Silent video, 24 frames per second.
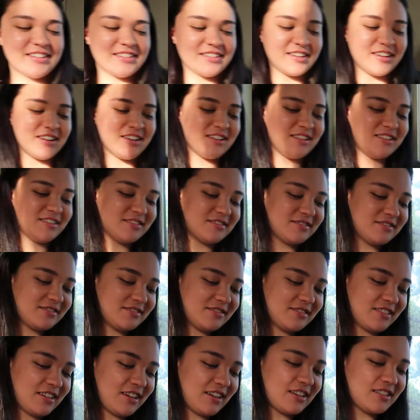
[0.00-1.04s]
God,
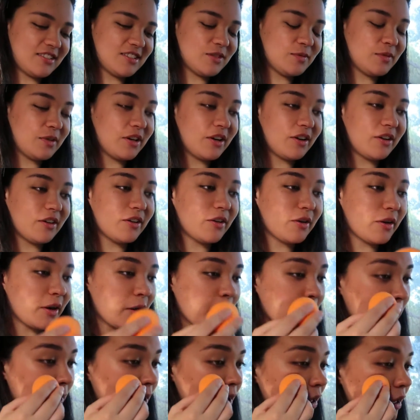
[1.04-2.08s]
Sabrina, okay.
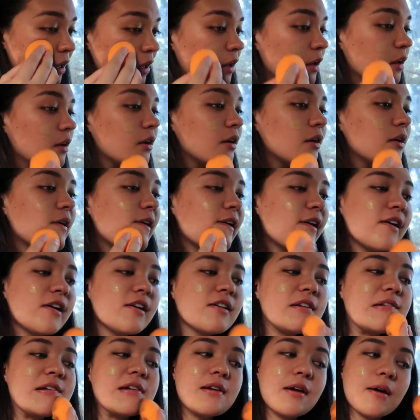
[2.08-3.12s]

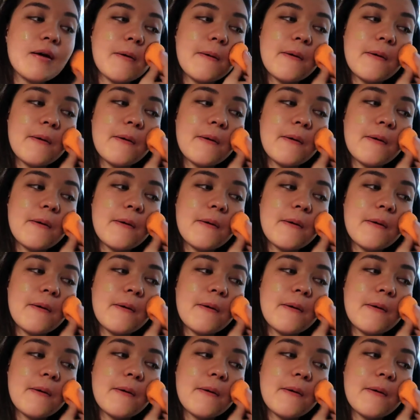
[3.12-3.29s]
And